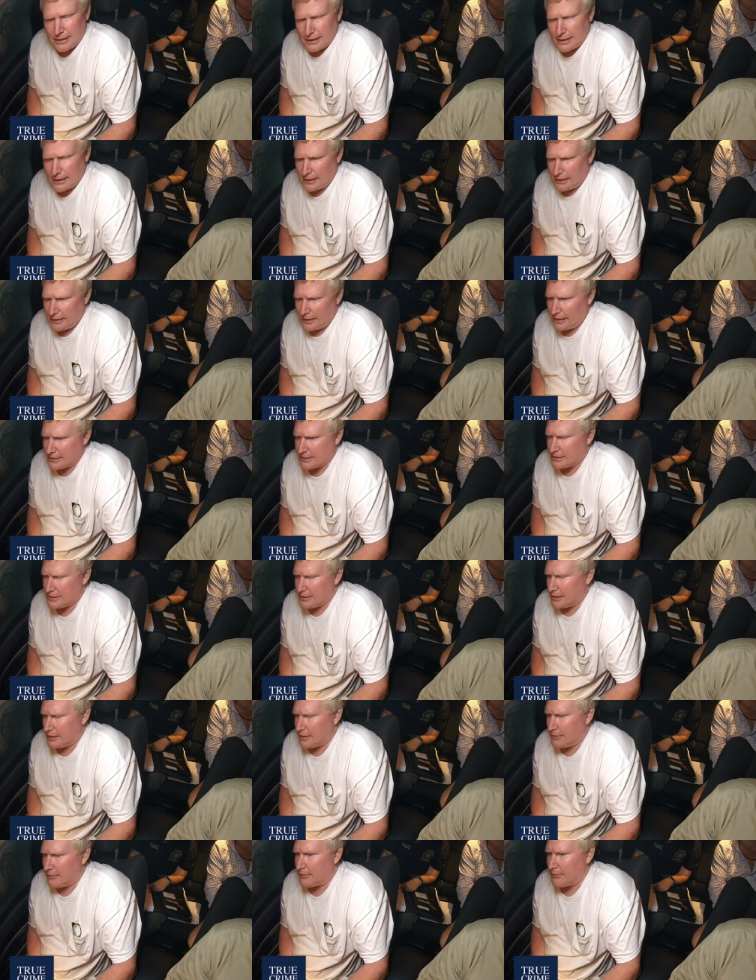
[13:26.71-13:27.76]
Yeah, and I
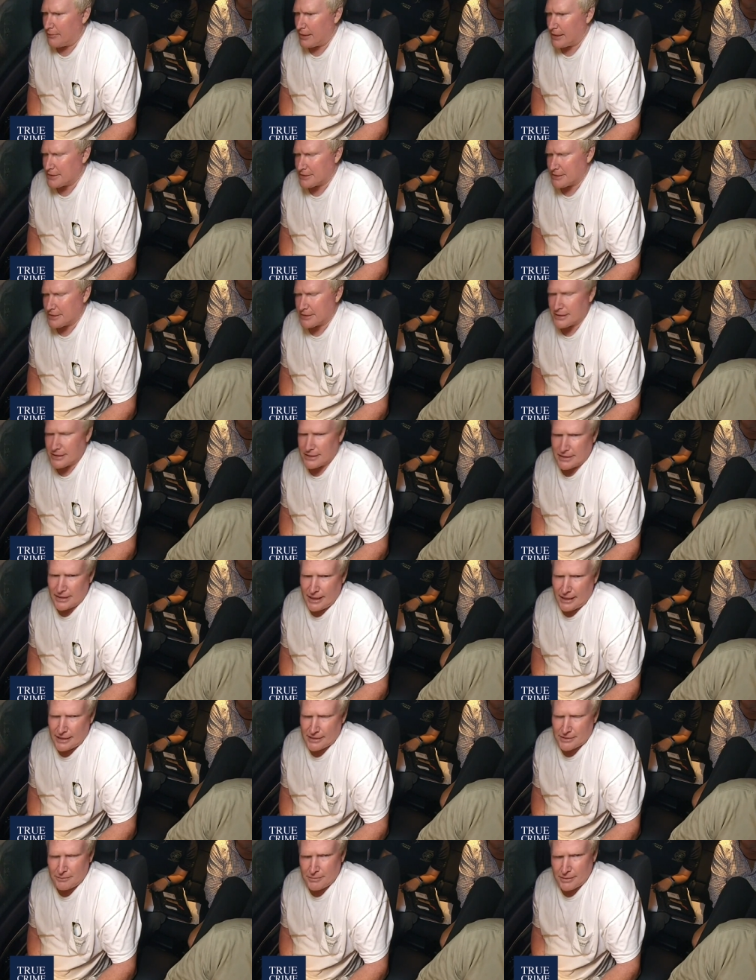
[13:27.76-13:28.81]
sent him a message to
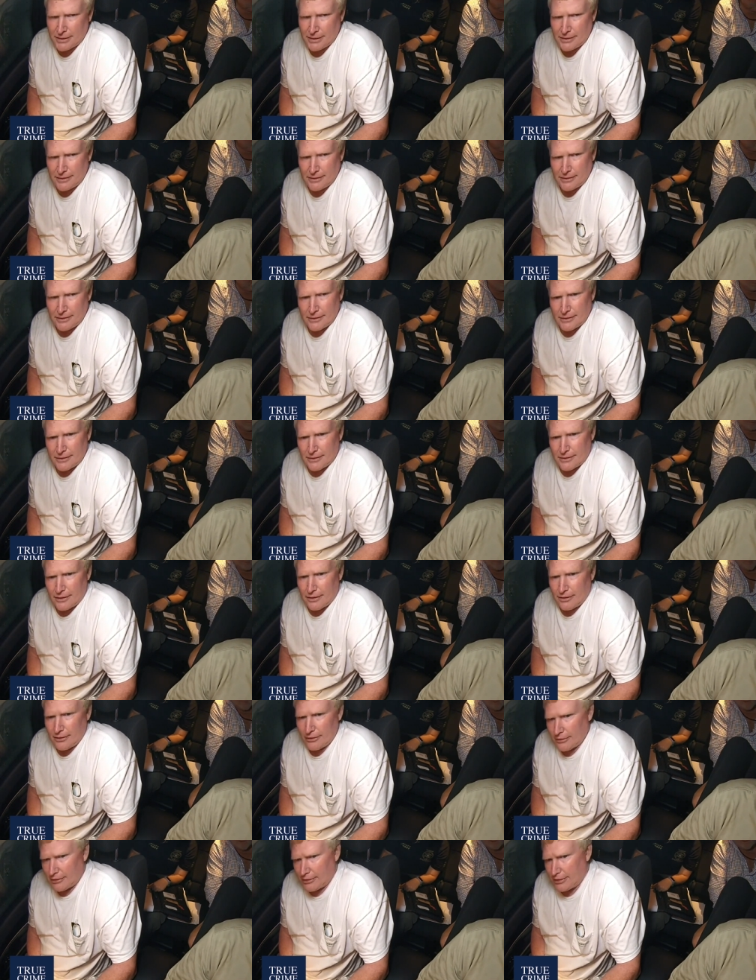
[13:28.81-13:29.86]
text me
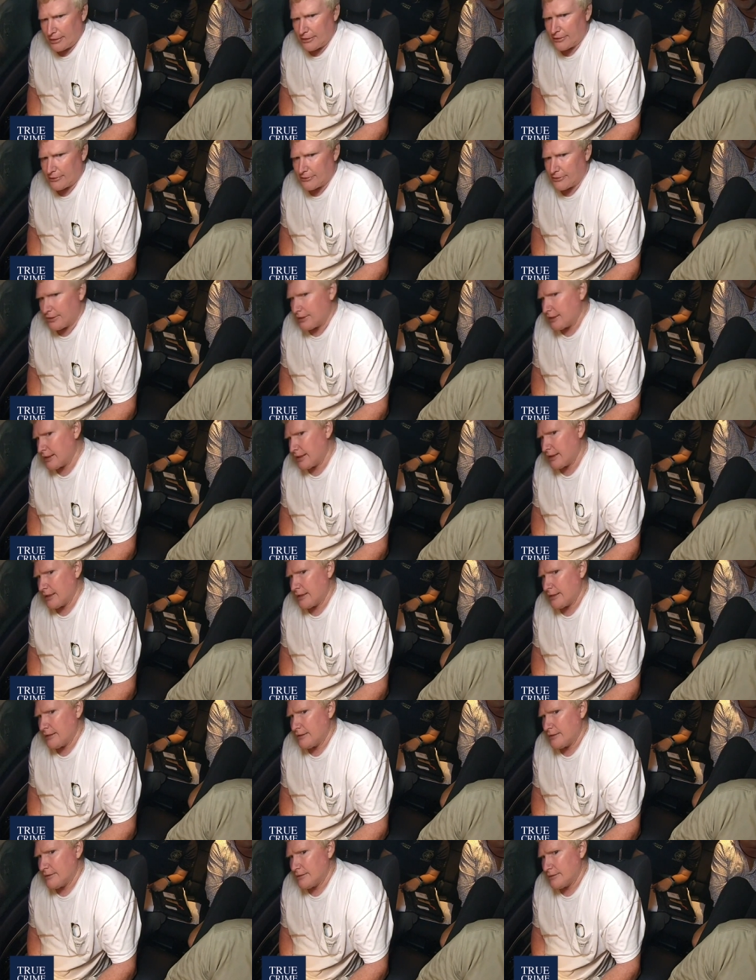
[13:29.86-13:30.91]
earlier
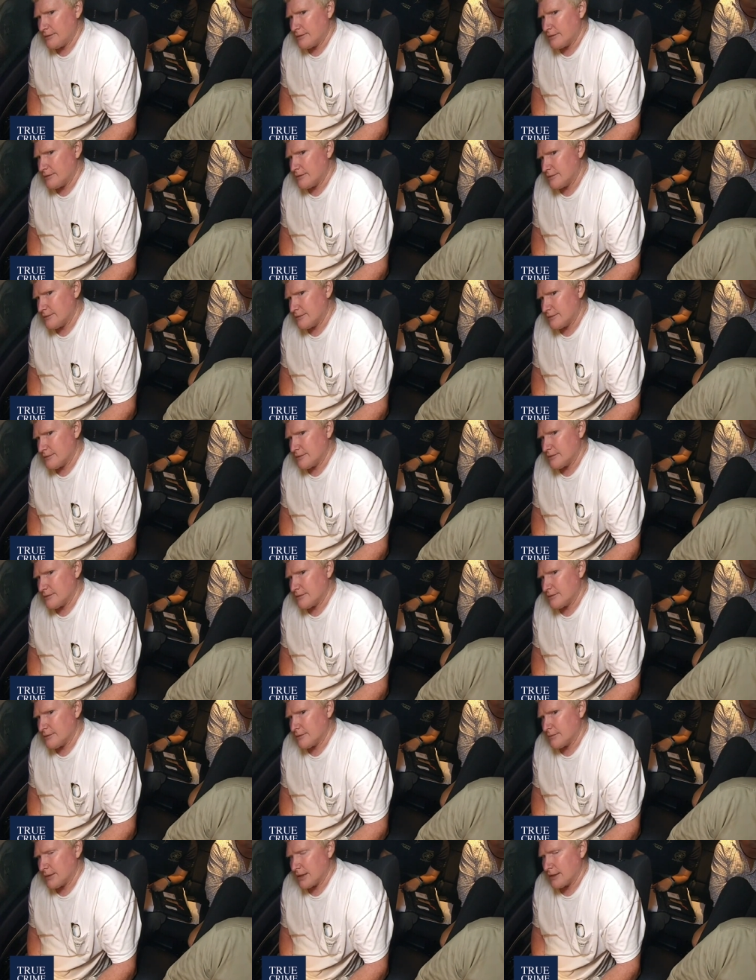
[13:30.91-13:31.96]
today
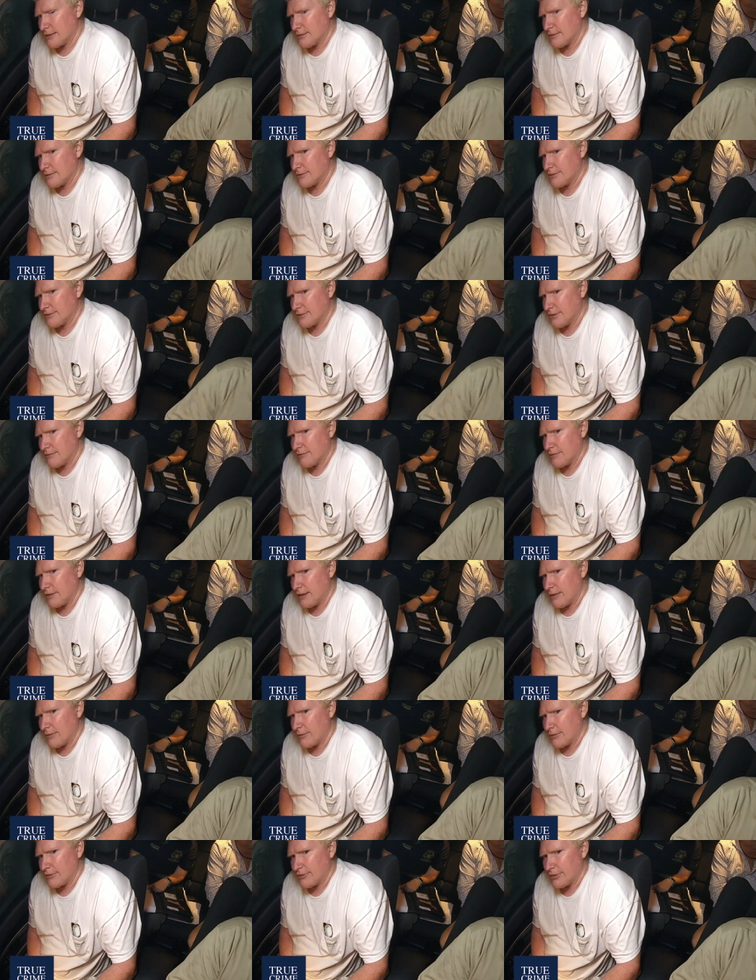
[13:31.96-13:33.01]
about
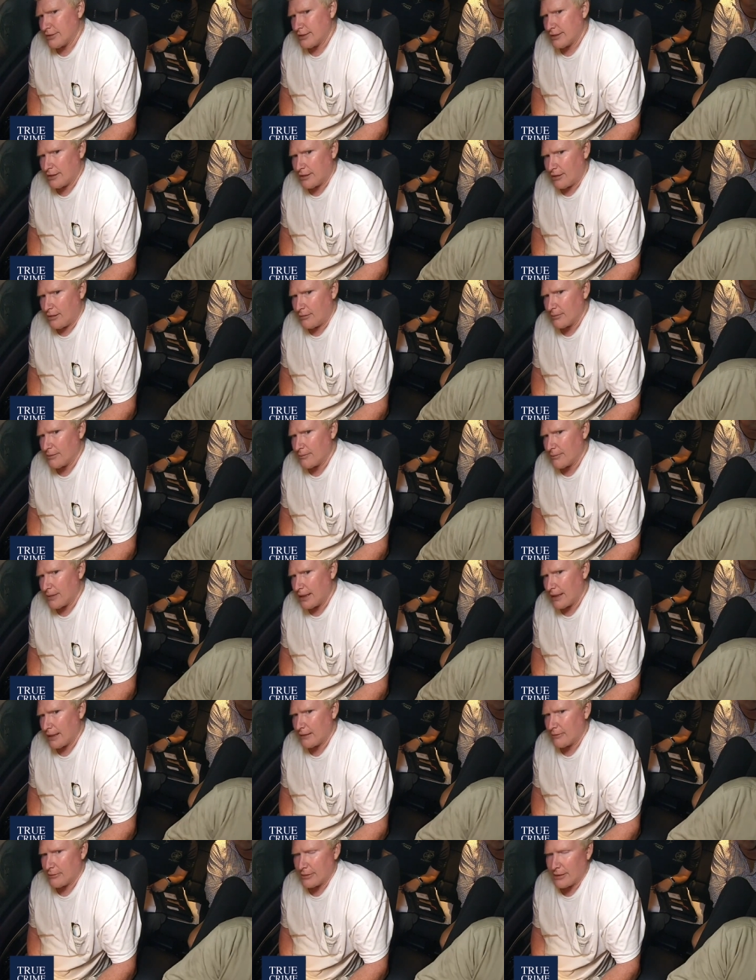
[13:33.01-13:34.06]
sunflowers, and he called me
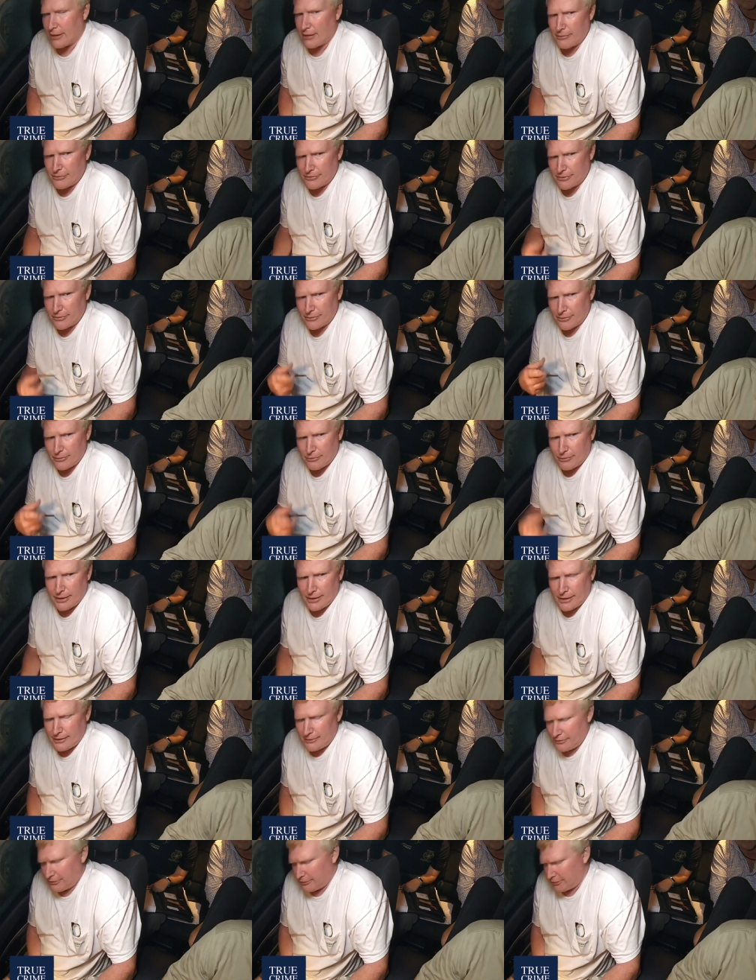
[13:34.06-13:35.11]
back when I was on the
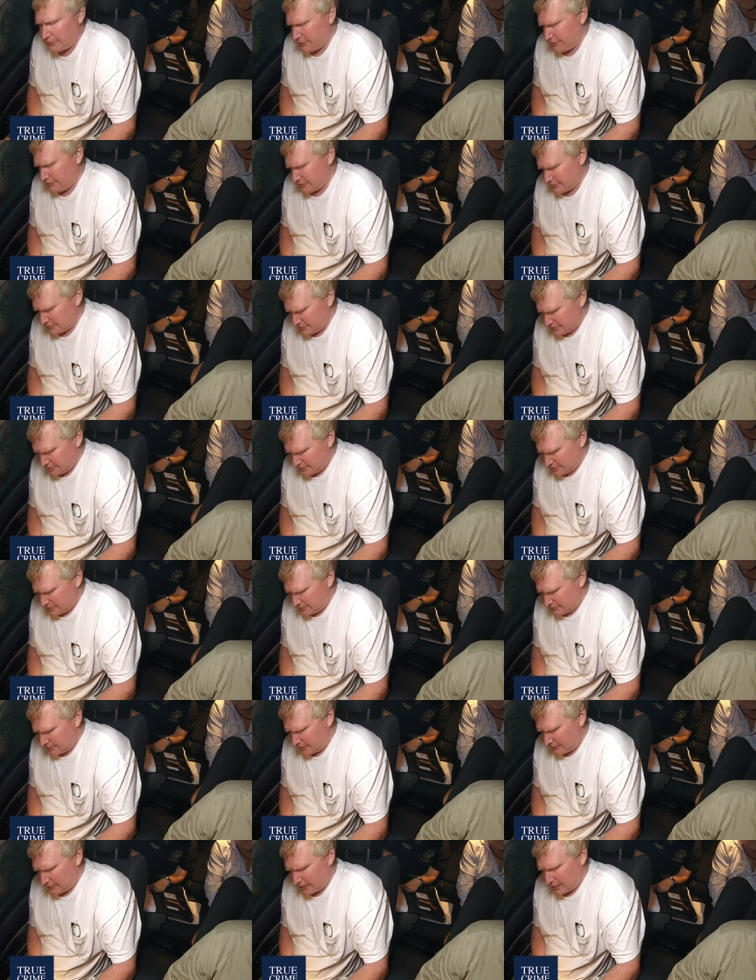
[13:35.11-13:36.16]
way to
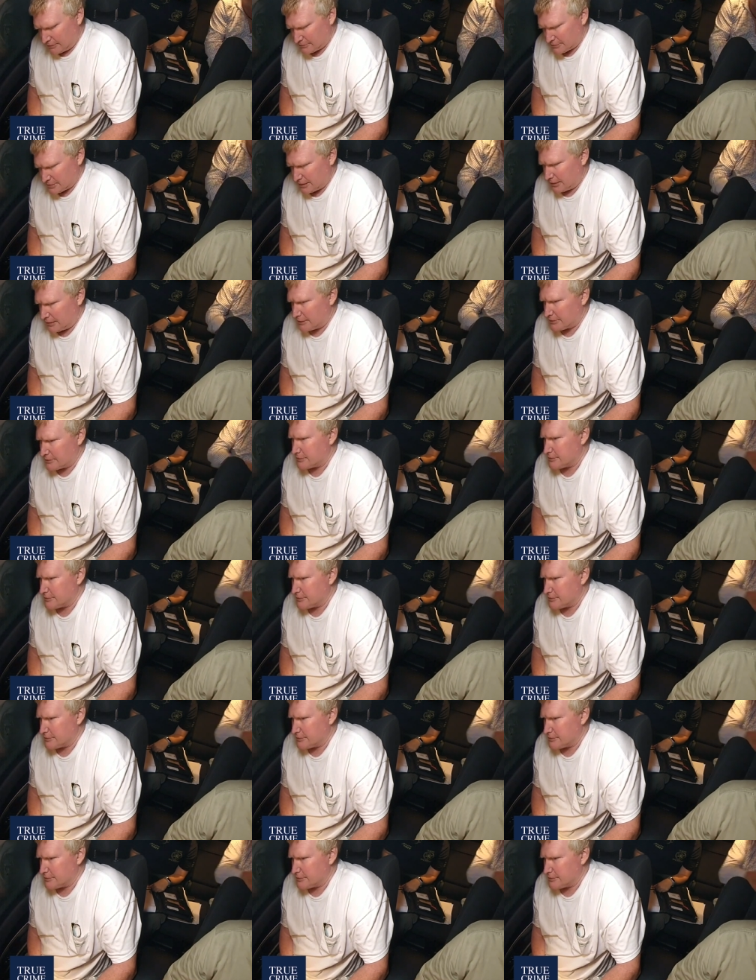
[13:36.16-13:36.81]
my mom's house.